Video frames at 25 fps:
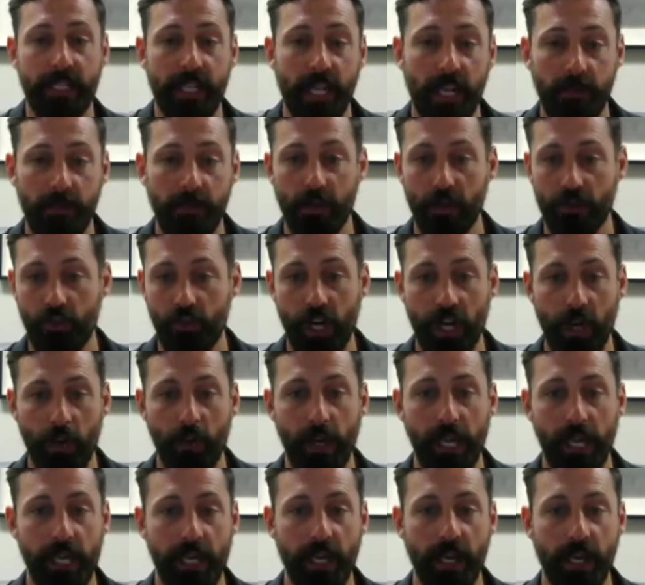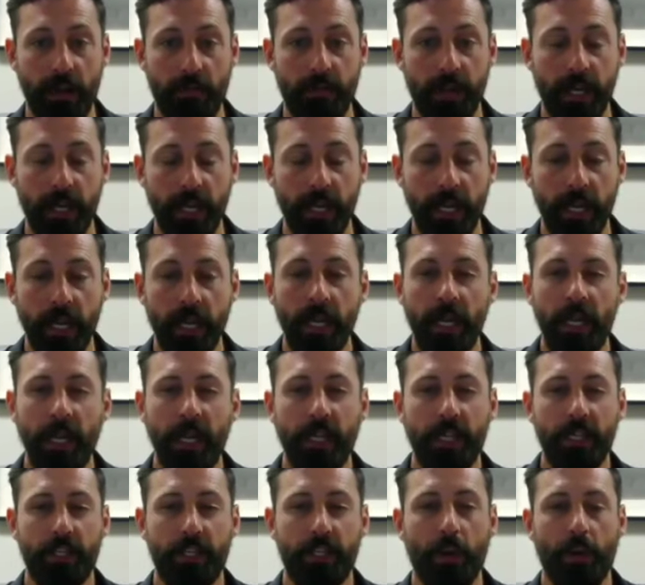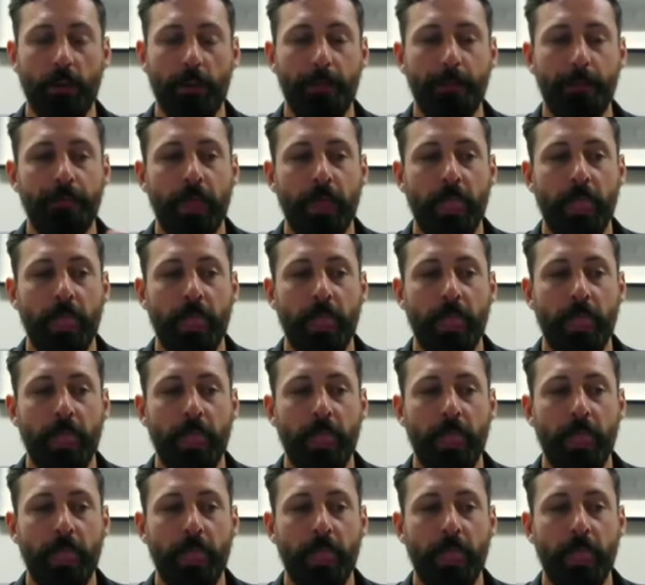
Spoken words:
time you try to wake up. So